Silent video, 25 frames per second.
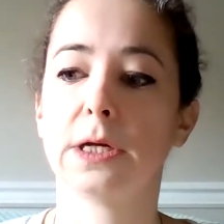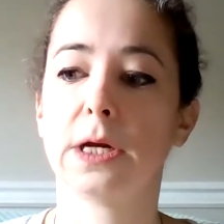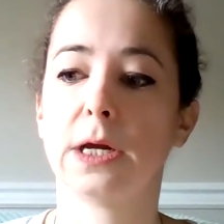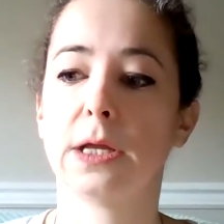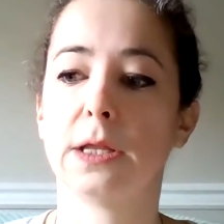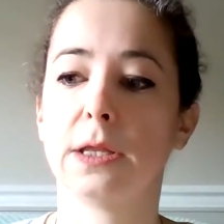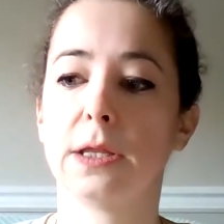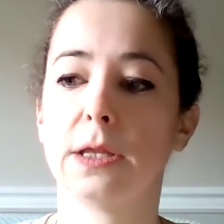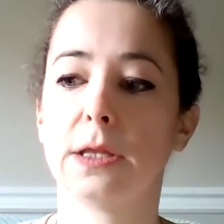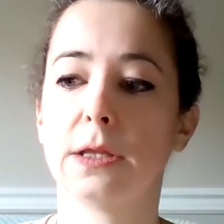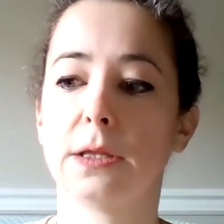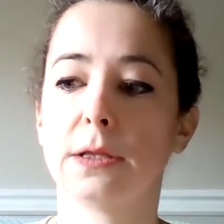
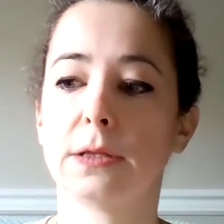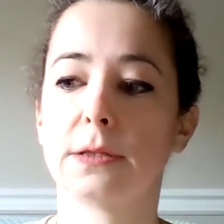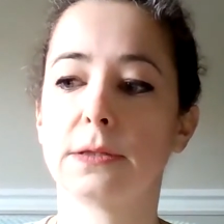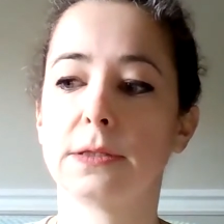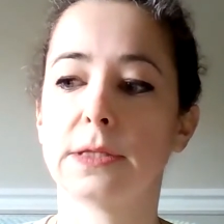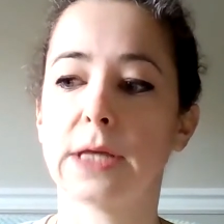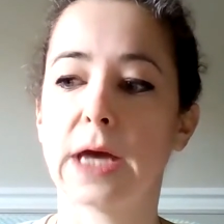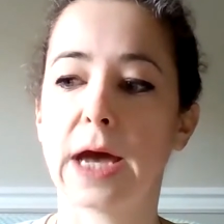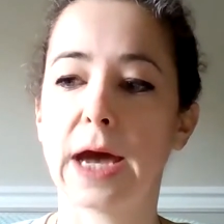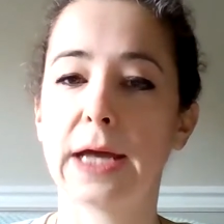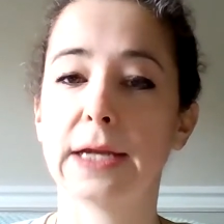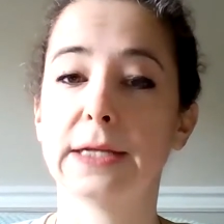And
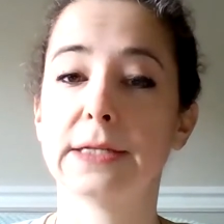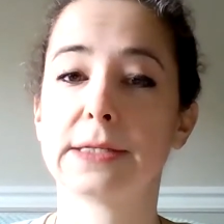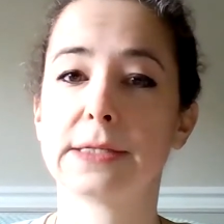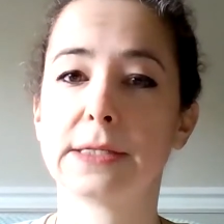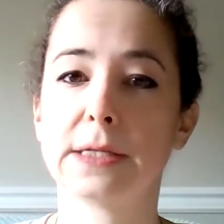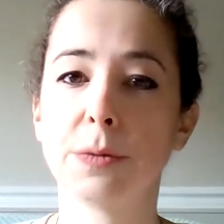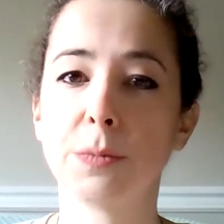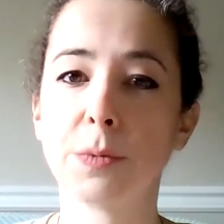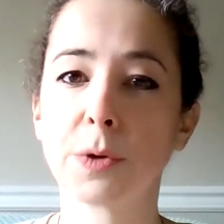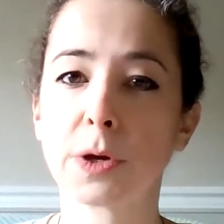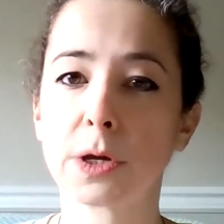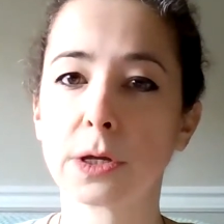that is
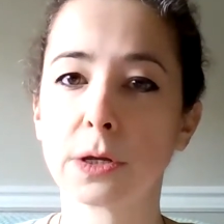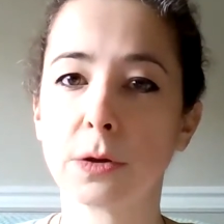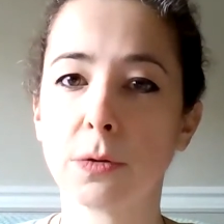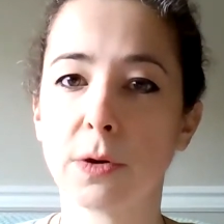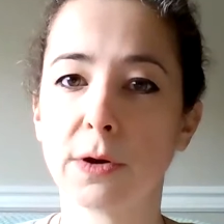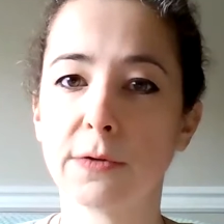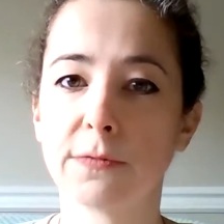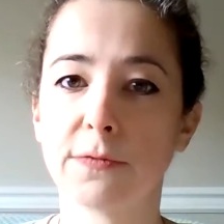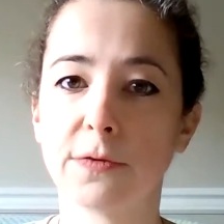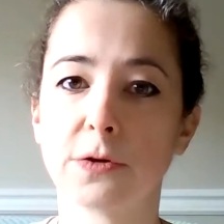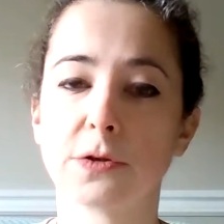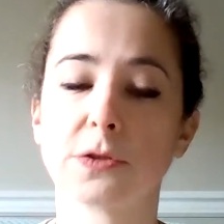typically
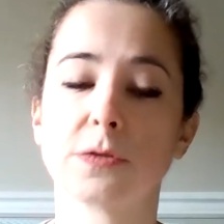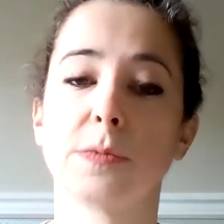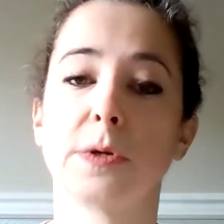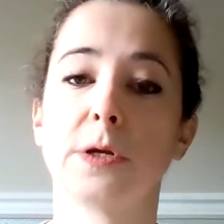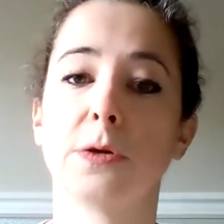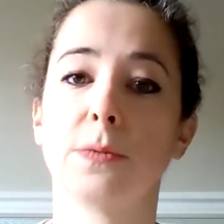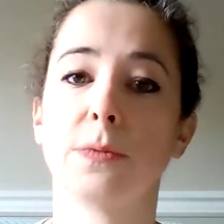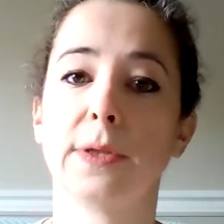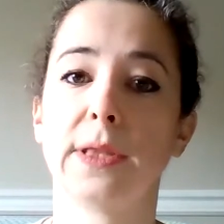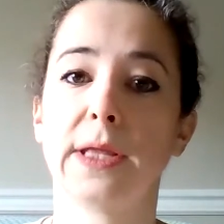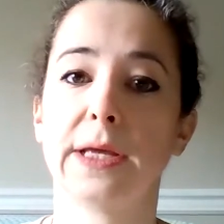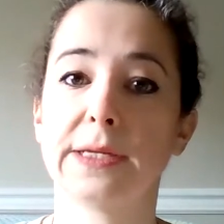what folks
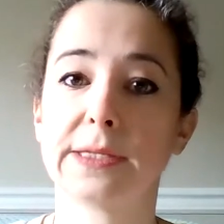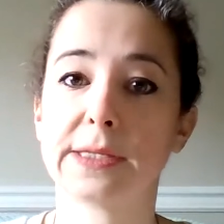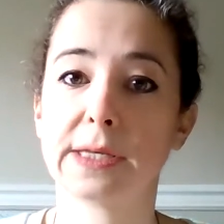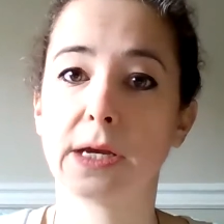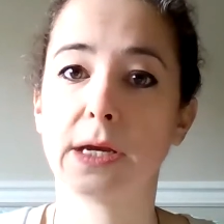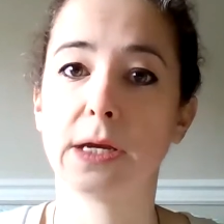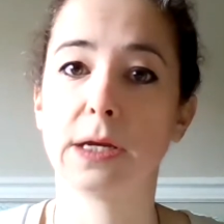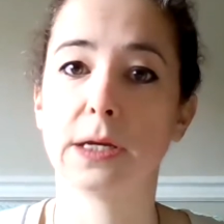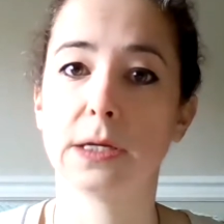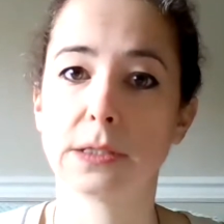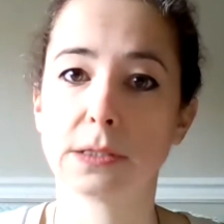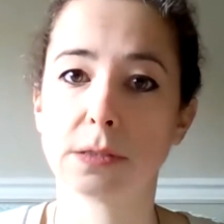mean when they
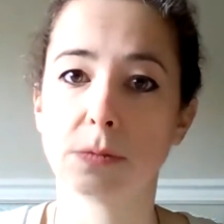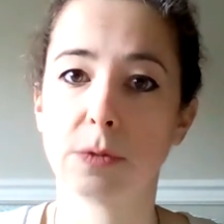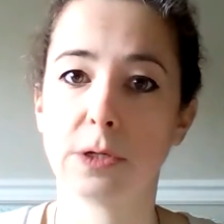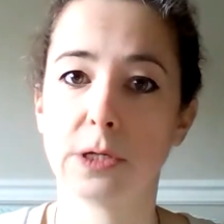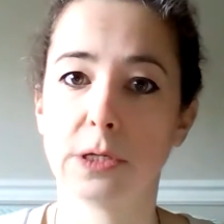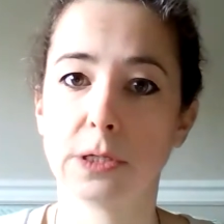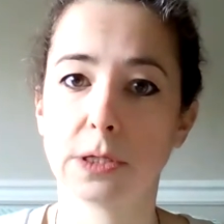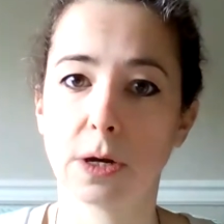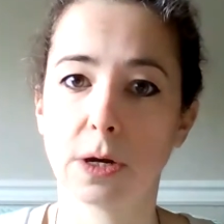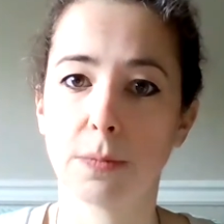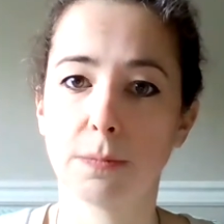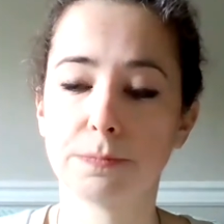say
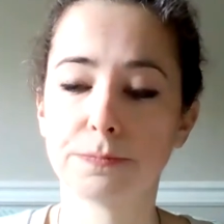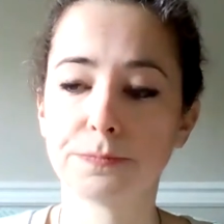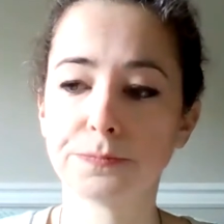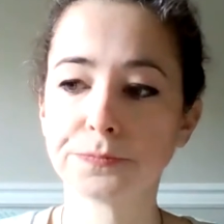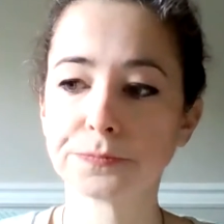histamine dump.